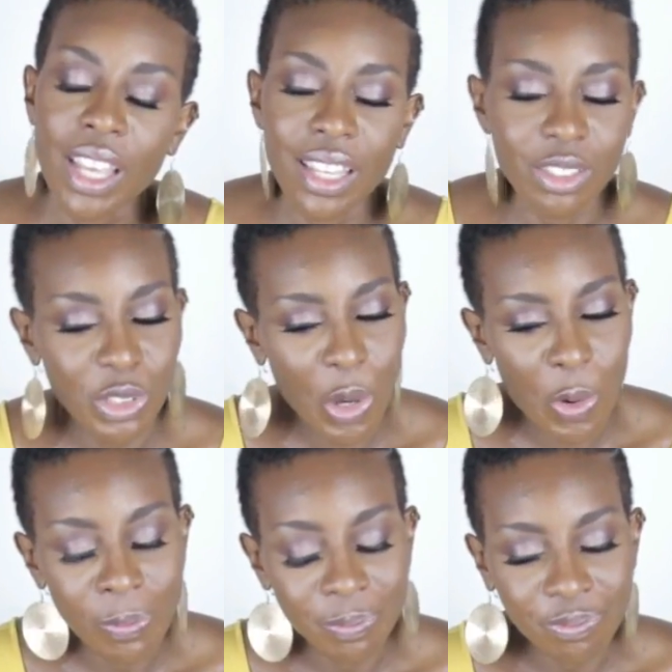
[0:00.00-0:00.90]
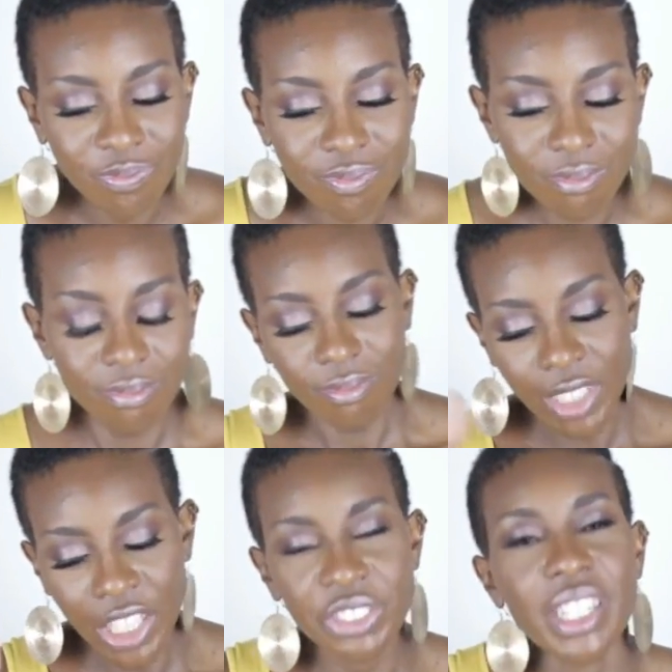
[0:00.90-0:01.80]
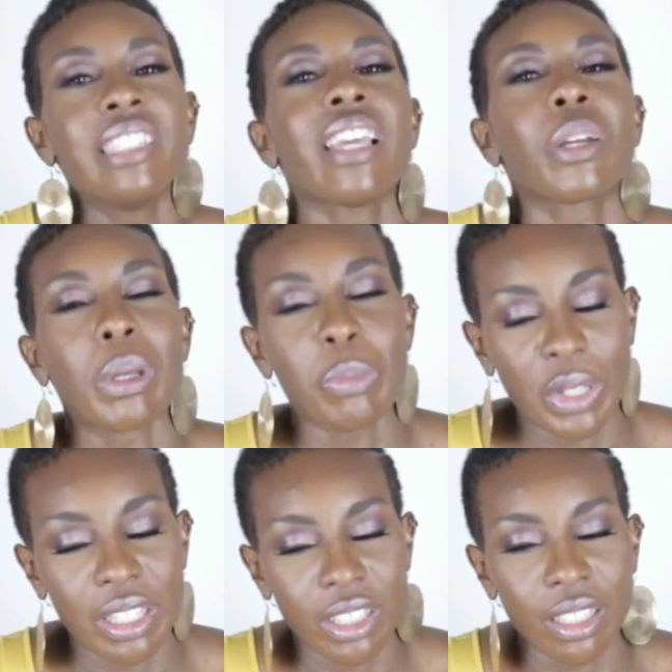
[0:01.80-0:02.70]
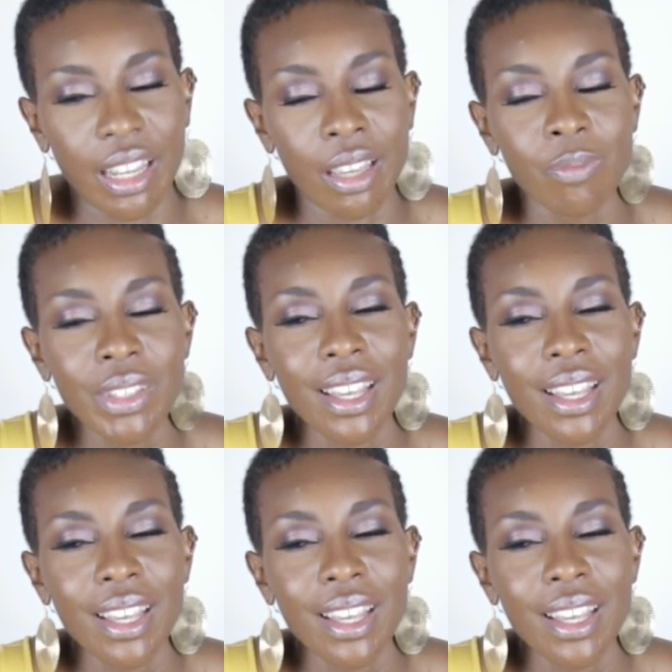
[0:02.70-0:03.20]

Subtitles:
And so here's a key takeaway point here today.